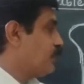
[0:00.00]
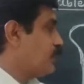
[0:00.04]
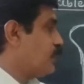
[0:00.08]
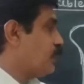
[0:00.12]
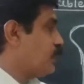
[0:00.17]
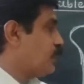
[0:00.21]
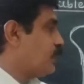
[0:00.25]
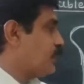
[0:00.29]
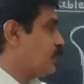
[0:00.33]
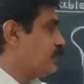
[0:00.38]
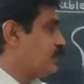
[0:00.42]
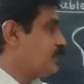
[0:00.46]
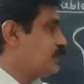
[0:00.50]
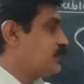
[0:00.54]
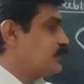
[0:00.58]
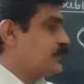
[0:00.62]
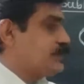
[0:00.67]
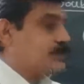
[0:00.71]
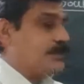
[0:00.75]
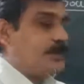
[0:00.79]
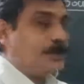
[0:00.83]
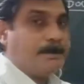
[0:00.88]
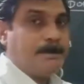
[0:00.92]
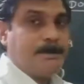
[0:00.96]
another
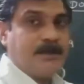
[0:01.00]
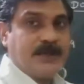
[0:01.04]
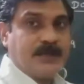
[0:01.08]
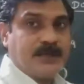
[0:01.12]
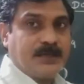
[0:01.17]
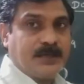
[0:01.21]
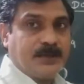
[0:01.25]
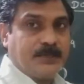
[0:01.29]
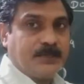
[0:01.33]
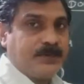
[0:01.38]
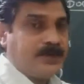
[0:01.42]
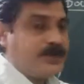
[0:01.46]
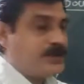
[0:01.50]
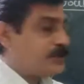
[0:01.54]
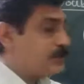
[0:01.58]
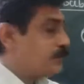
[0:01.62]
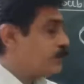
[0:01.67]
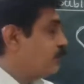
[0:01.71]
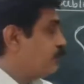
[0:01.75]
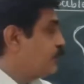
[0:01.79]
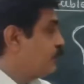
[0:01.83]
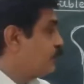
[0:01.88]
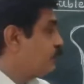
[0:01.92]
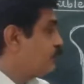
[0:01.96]
male gamete
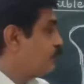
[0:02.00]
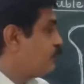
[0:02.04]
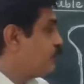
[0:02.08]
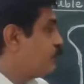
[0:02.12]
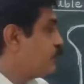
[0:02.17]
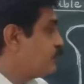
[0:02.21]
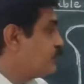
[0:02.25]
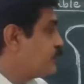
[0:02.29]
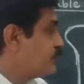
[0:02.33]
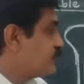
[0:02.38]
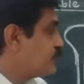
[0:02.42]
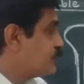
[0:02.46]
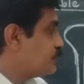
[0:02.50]
fuses